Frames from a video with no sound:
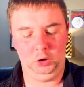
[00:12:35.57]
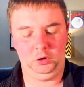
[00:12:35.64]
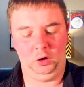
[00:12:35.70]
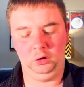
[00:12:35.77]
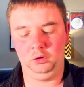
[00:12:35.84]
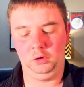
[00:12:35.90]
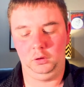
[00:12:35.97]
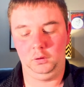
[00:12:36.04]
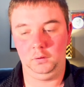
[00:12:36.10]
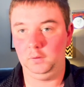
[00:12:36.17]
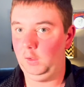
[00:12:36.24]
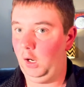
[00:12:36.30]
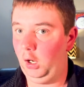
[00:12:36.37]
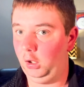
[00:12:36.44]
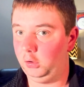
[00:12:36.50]
Dungeons
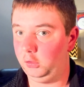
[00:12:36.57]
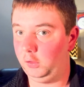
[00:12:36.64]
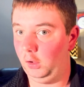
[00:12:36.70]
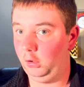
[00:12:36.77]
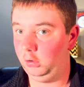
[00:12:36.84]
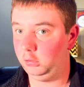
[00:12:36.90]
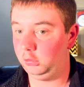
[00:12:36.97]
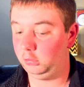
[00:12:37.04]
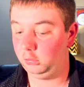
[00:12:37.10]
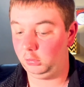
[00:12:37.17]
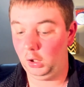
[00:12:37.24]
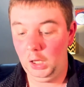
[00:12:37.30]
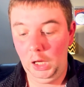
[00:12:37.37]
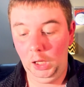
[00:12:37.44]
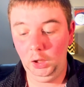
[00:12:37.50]
Undone.